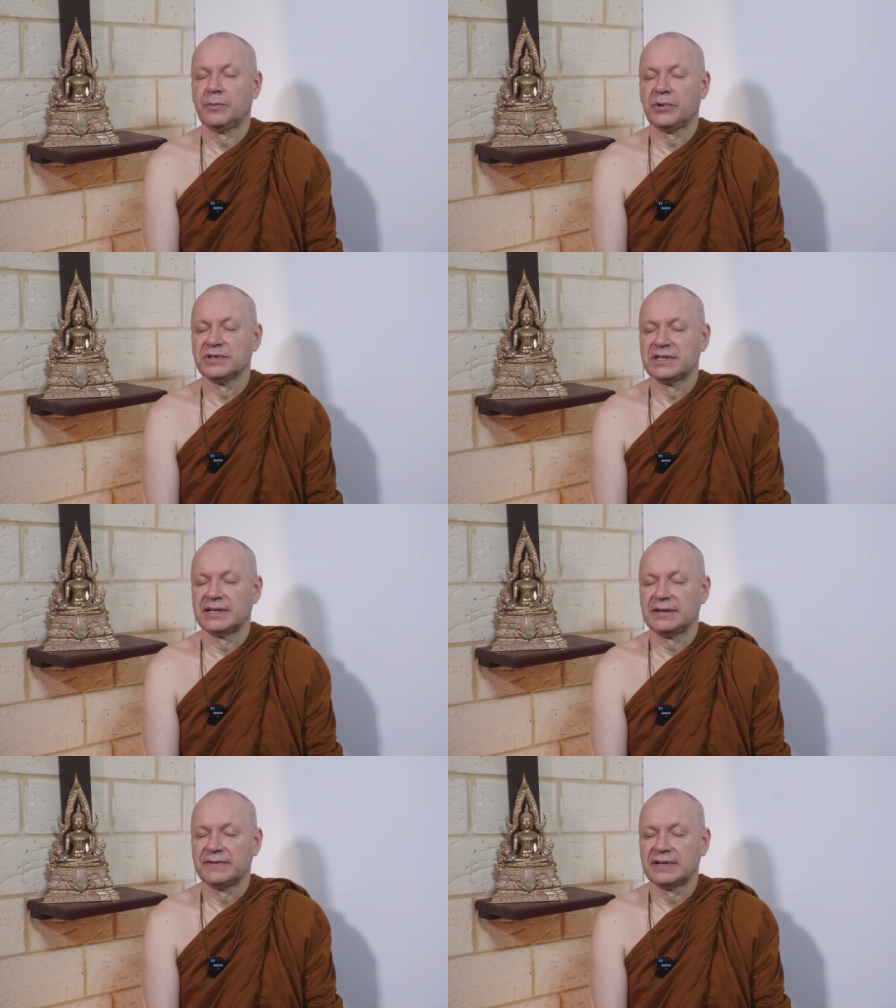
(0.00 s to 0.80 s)

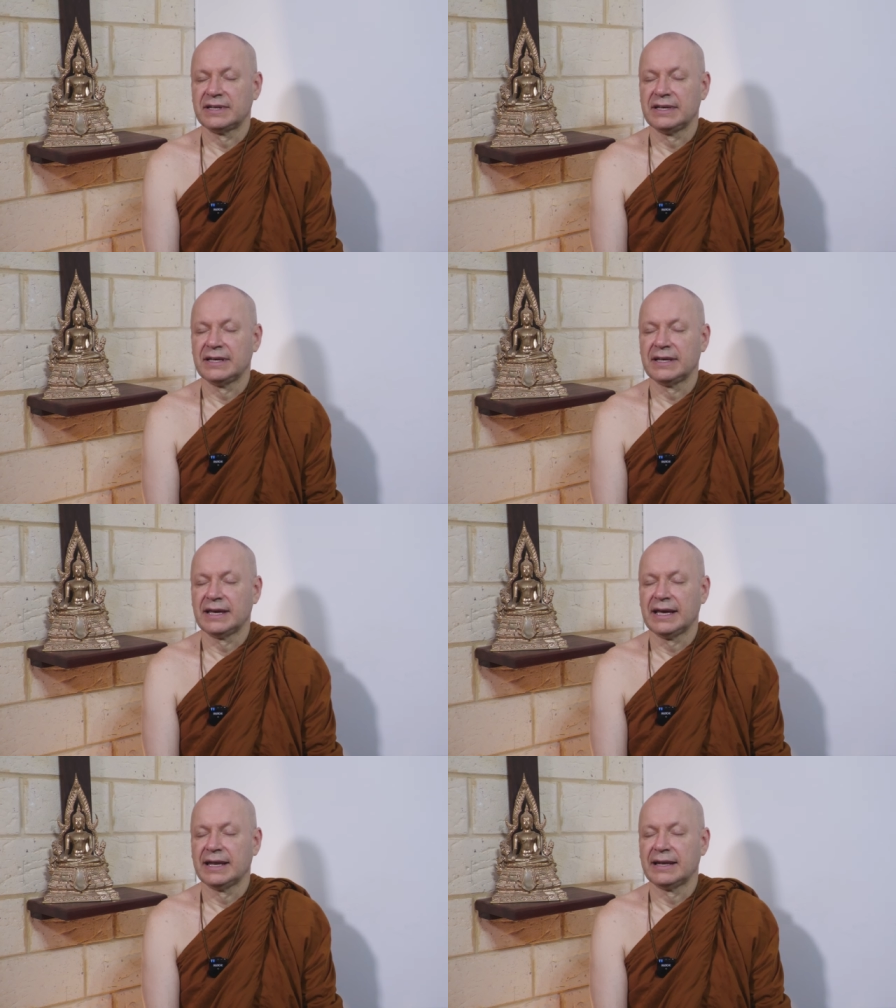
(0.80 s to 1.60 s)
positivity
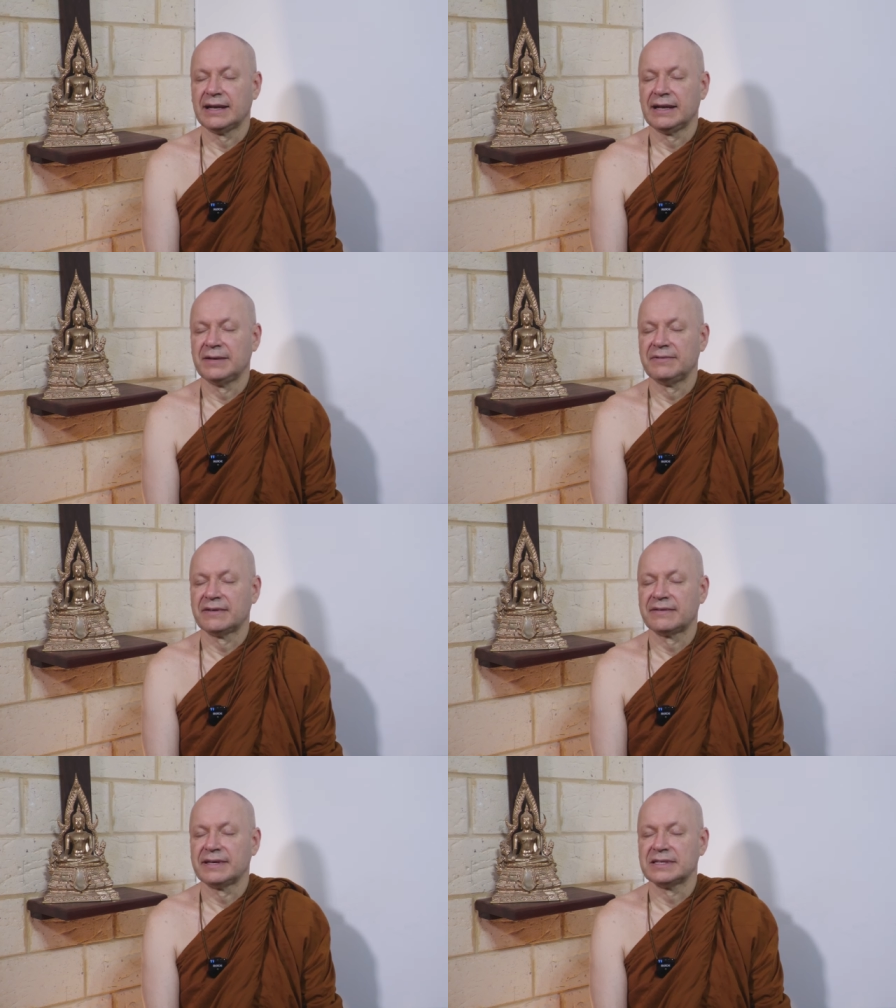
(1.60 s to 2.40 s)
and
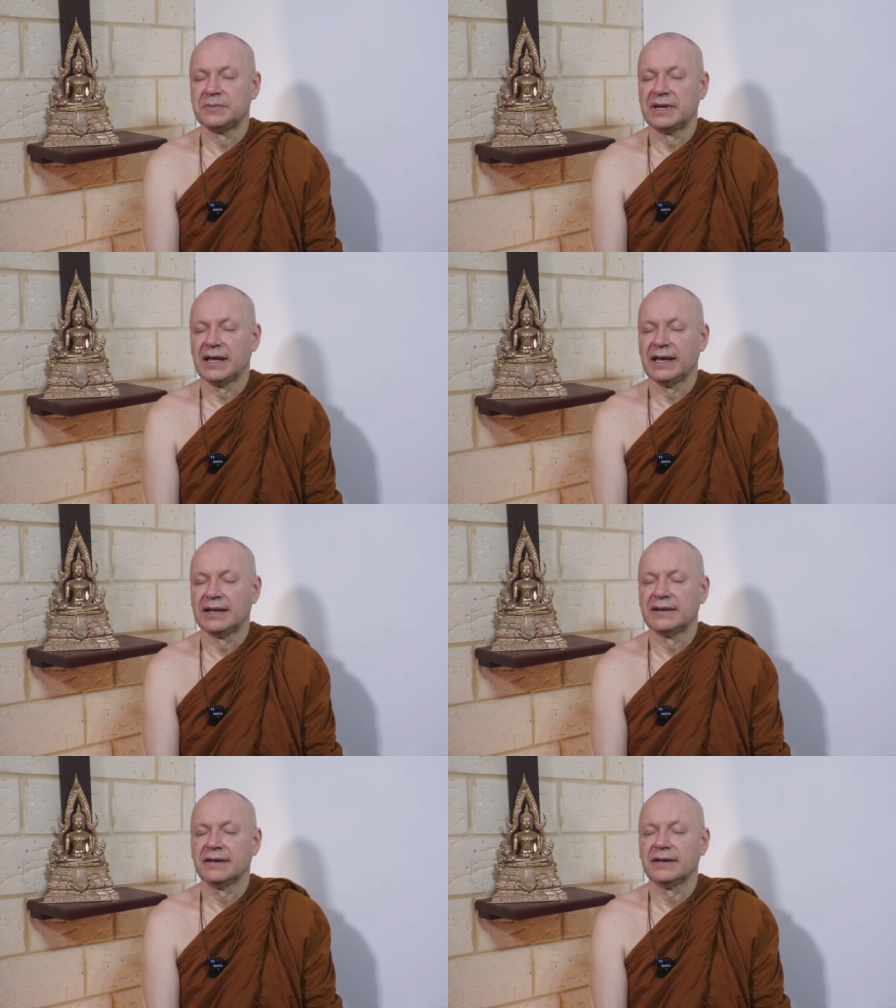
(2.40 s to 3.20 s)
leaving things
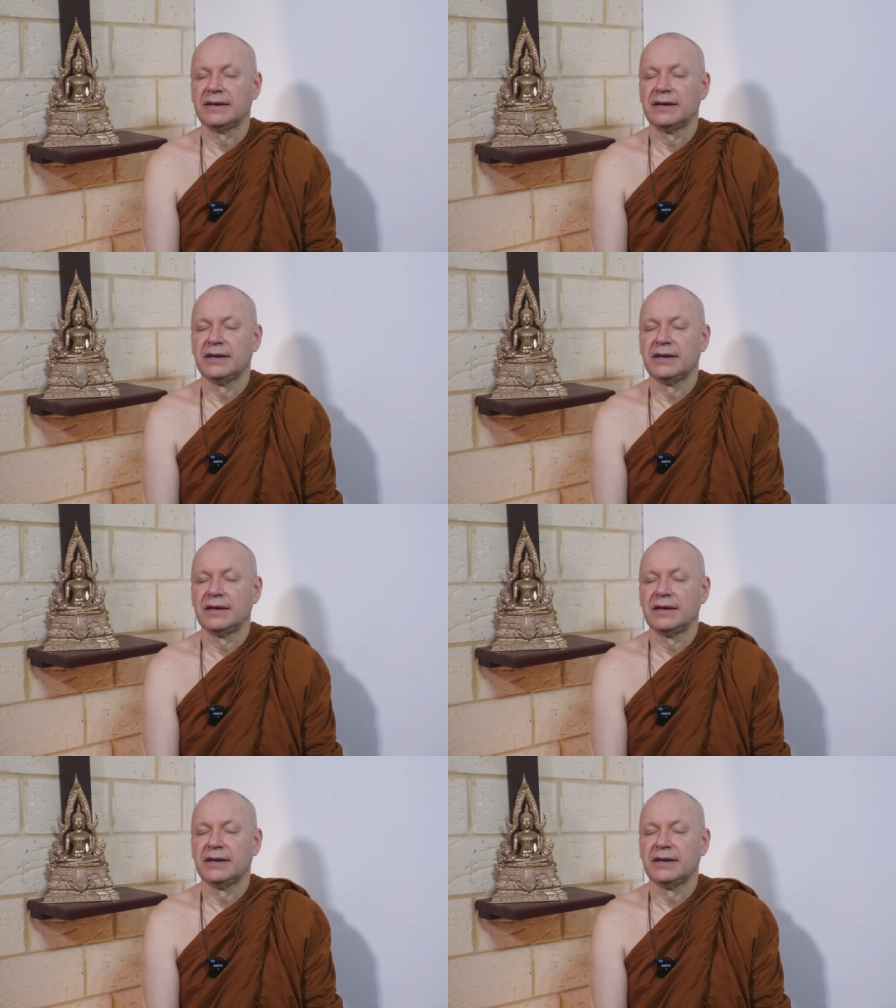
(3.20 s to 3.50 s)
behind. Uh,